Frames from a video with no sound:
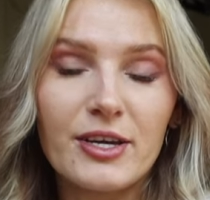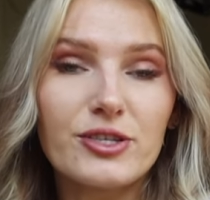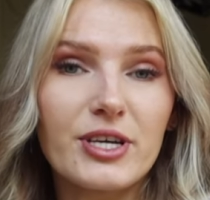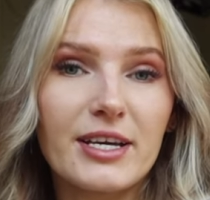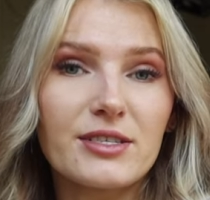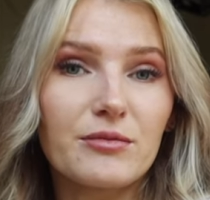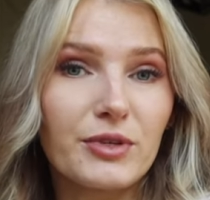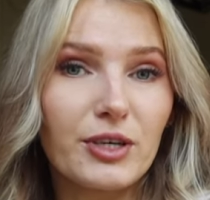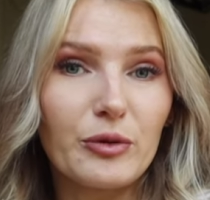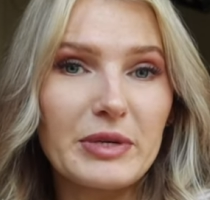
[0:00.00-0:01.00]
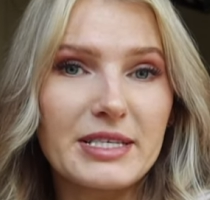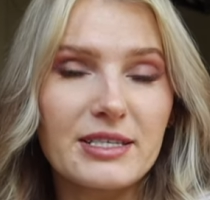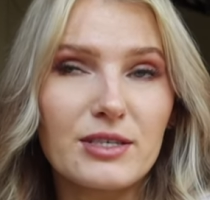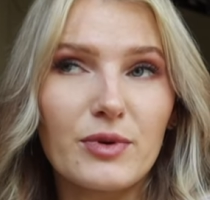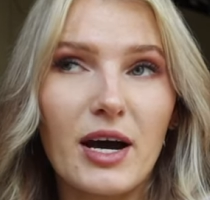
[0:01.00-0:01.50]
She has some really cute
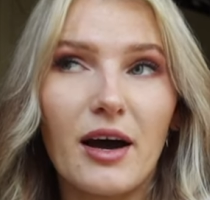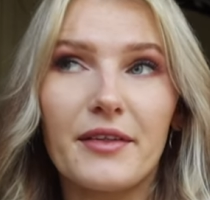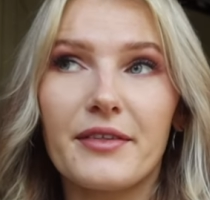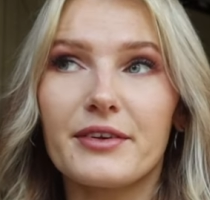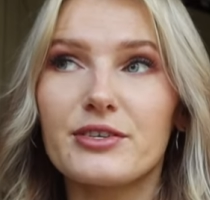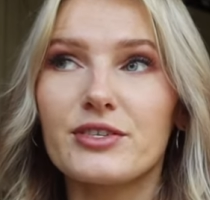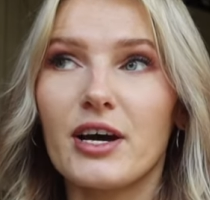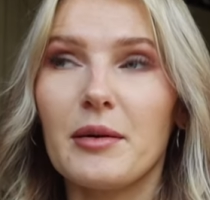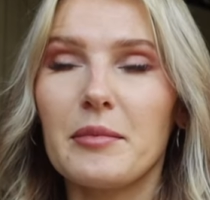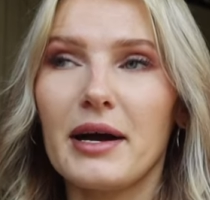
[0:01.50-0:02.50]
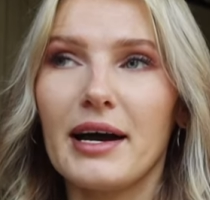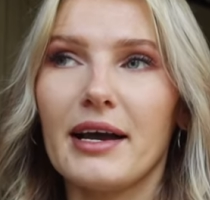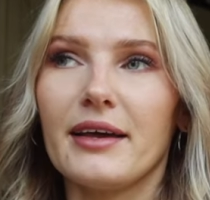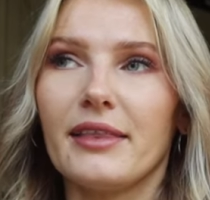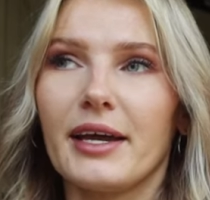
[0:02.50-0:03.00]
pieces as well. And then there's some
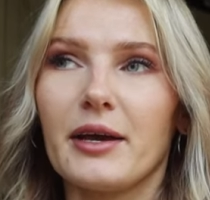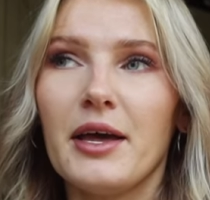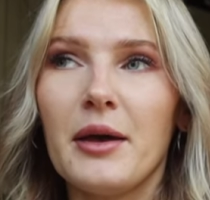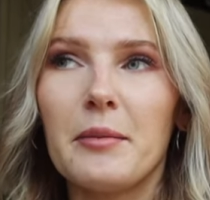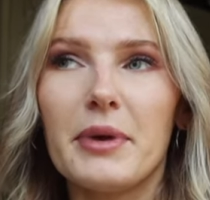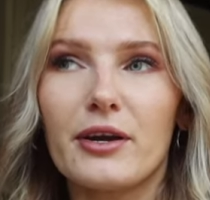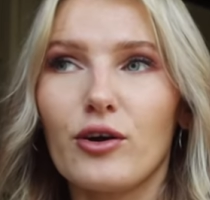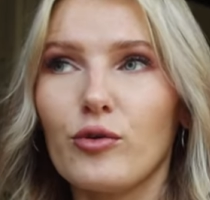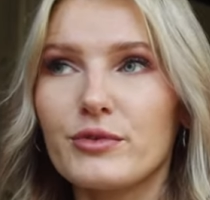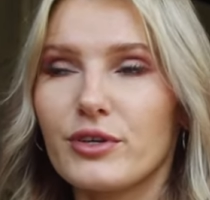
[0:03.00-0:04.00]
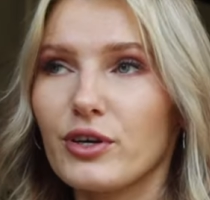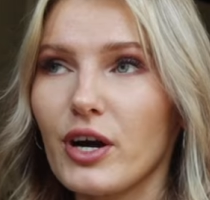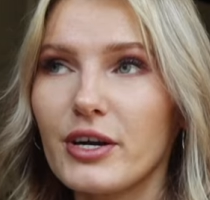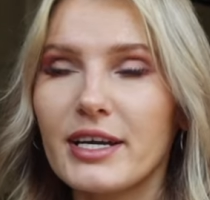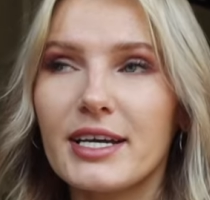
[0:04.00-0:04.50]
by like Better Homes and
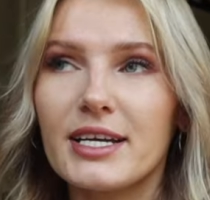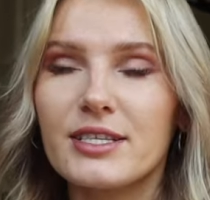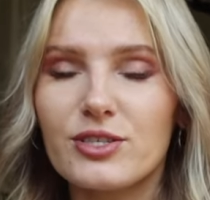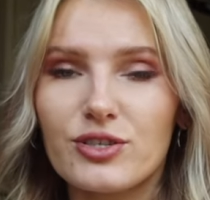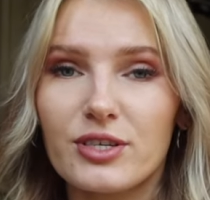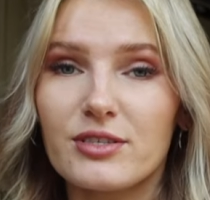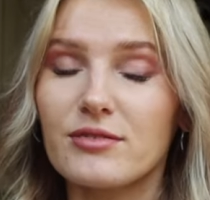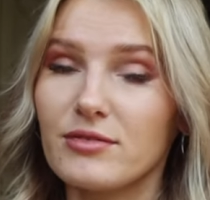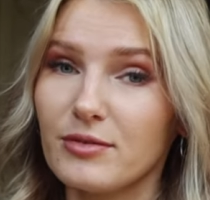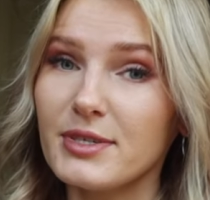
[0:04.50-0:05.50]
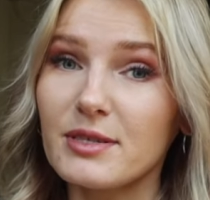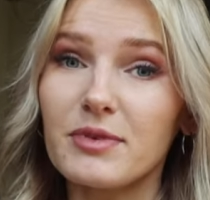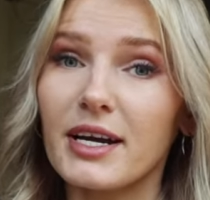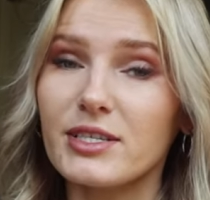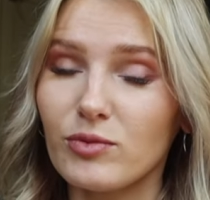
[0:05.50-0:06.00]
Gardens. Just, you'd be
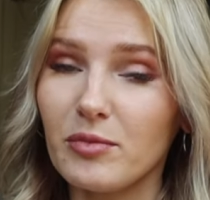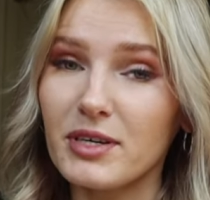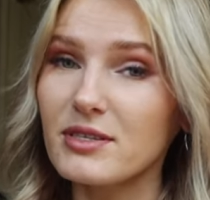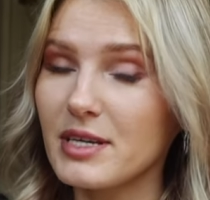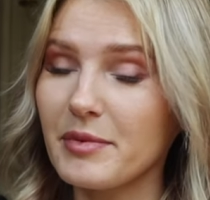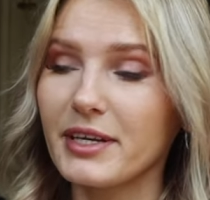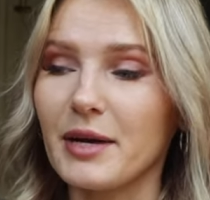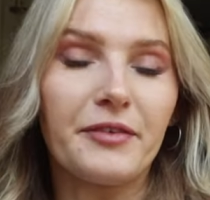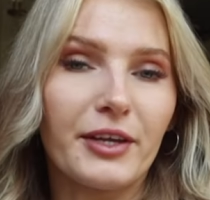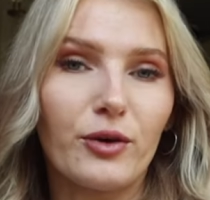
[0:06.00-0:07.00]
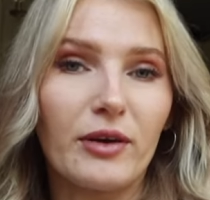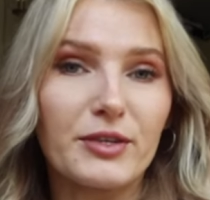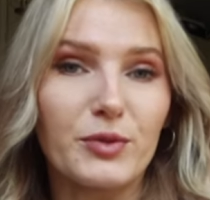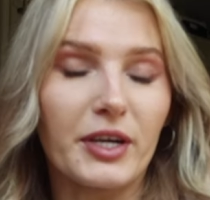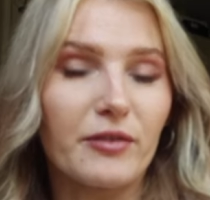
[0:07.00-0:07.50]
surprised. Walmart's stepping it up. I feel like
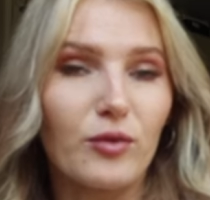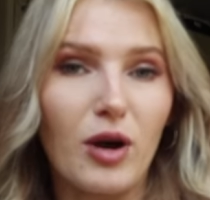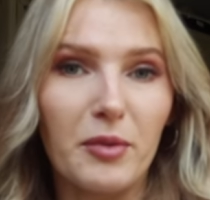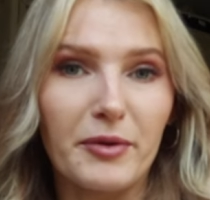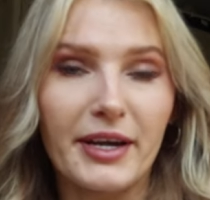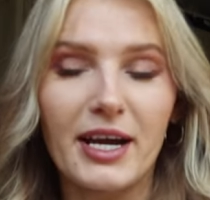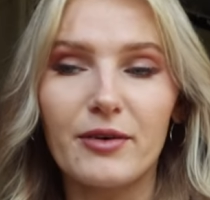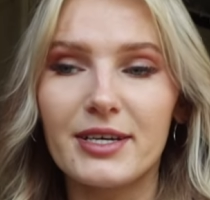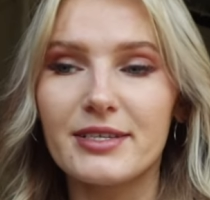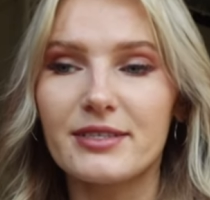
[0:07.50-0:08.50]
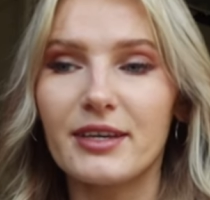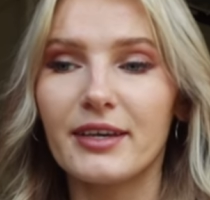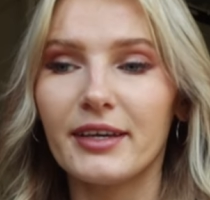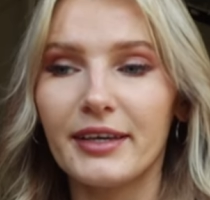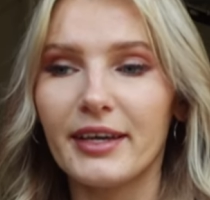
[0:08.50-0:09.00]
whoever's working for Walmart right now is
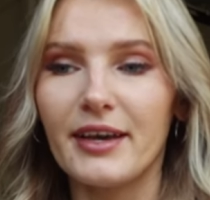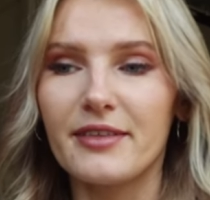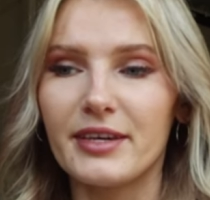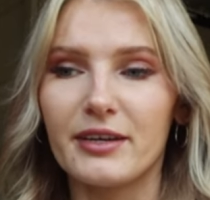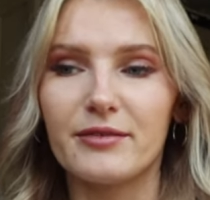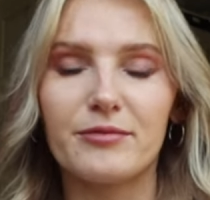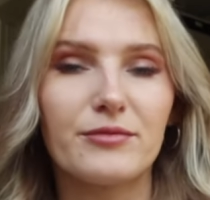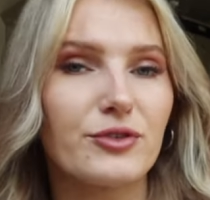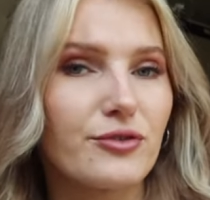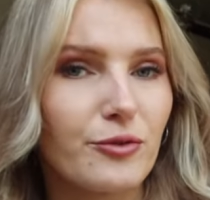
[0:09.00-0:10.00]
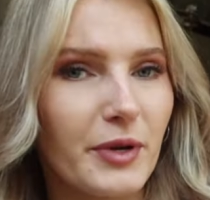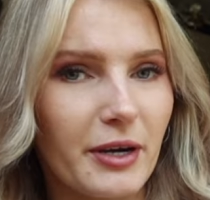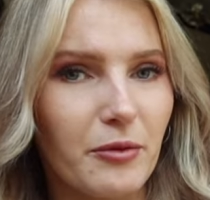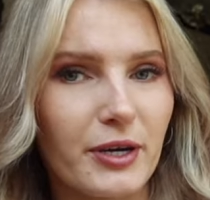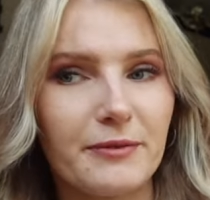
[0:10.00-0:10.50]
killing it. And then Drew
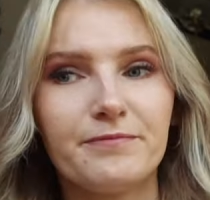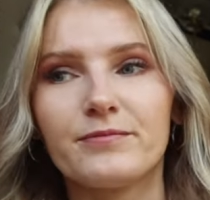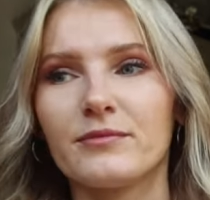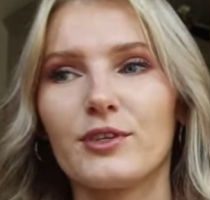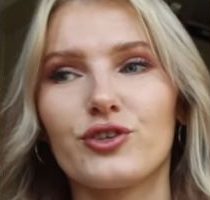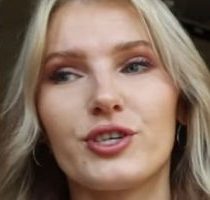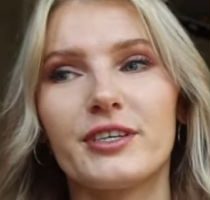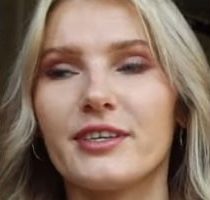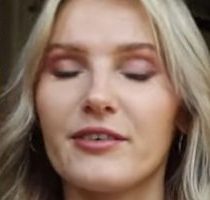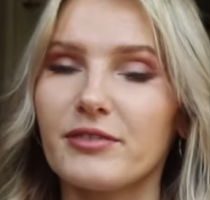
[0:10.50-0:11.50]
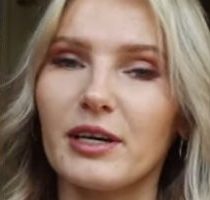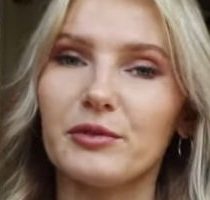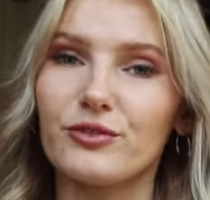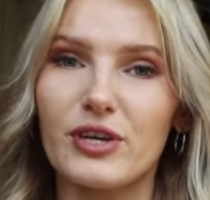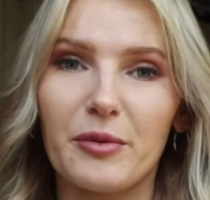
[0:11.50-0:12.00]
Barrymore, she did a
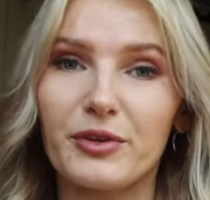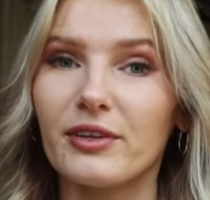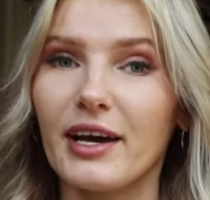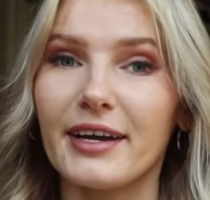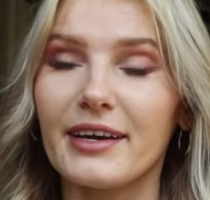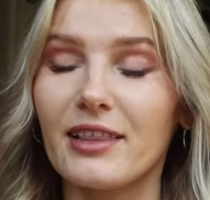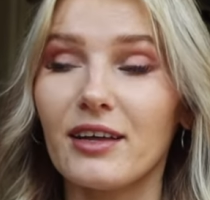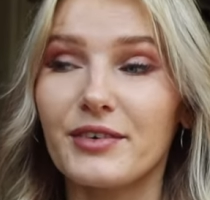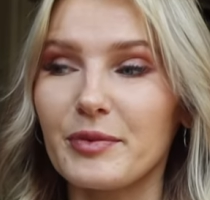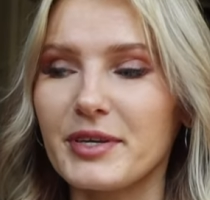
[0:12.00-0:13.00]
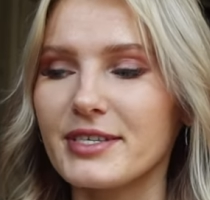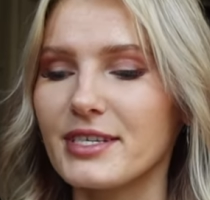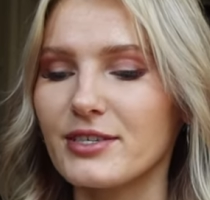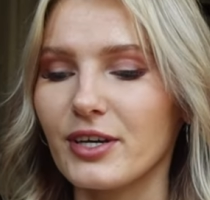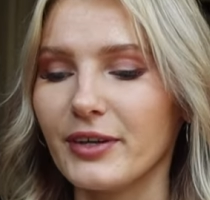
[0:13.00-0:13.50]
phenomenal job with her line. I love her
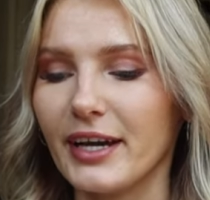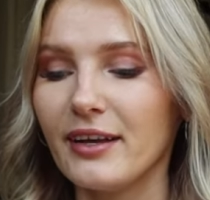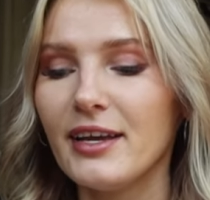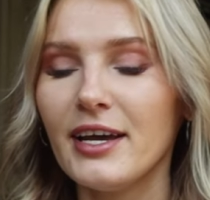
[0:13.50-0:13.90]
pieces. So yeah,